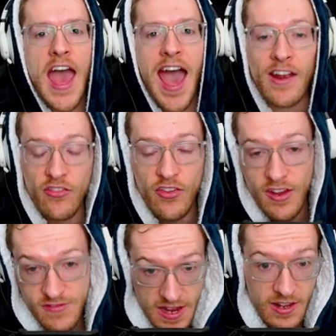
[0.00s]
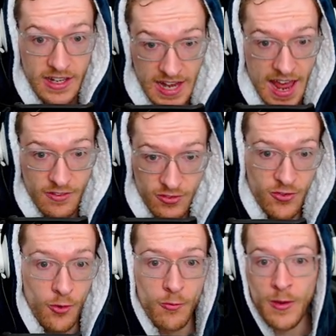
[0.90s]
and see if they can get
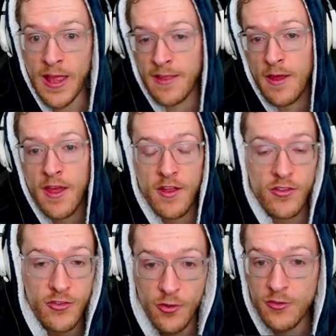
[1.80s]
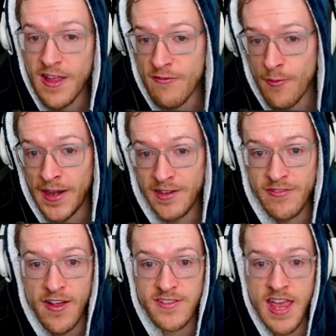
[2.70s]
sort of like Zeus level when he
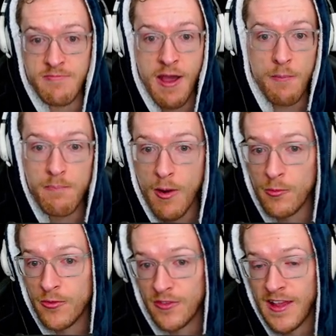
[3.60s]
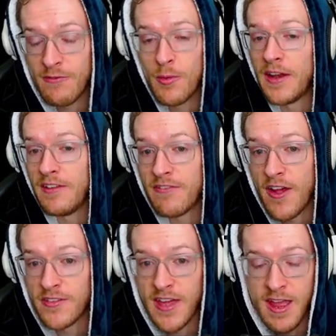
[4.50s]
first came out, Bolt's level when he
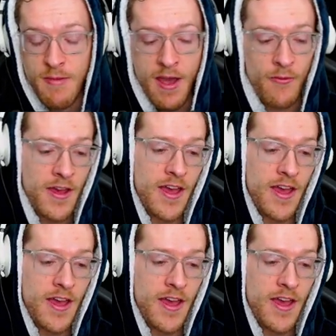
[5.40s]
first came out.